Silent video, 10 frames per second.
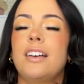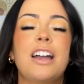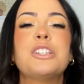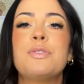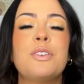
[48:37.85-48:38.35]

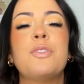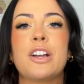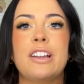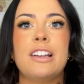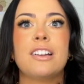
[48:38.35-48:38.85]
I just feel
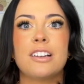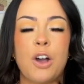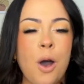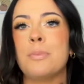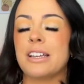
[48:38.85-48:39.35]
very
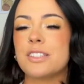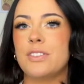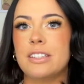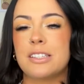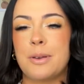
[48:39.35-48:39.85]
complex
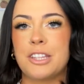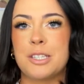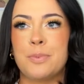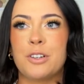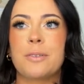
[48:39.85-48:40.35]
feelings about
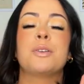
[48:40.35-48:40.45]
this book.